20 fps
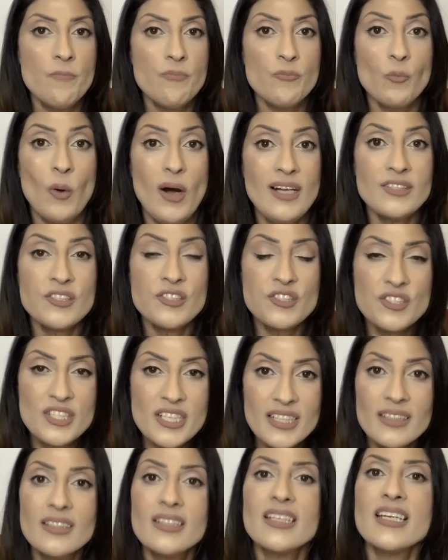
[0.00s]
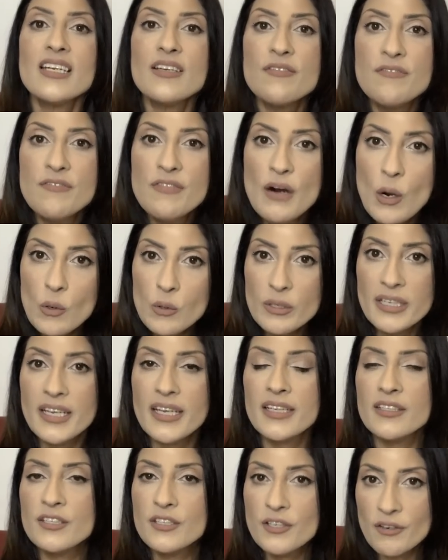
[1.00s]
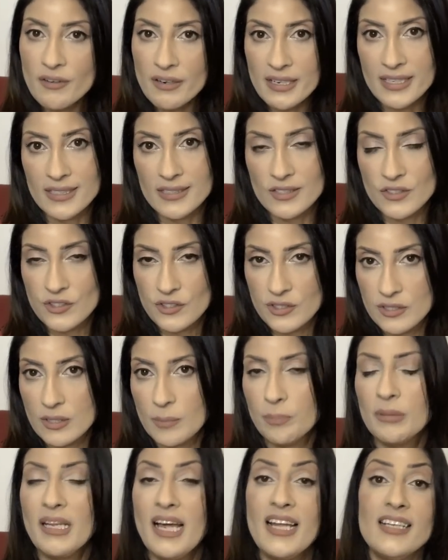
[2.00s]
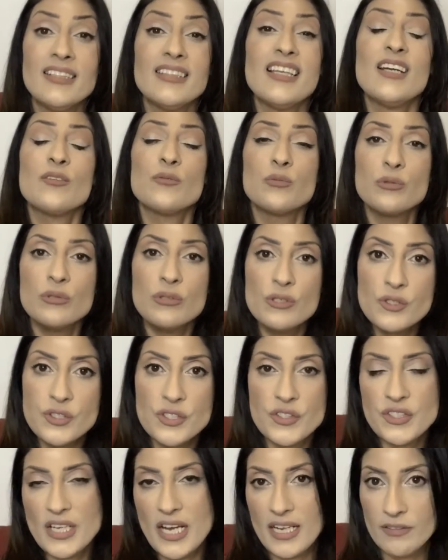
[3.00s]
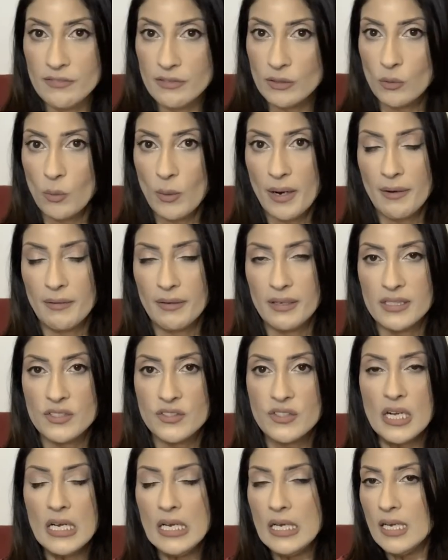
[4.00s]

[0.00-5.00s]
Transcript: while still evoking Uranus, the planet that rules the sign of Aquarius.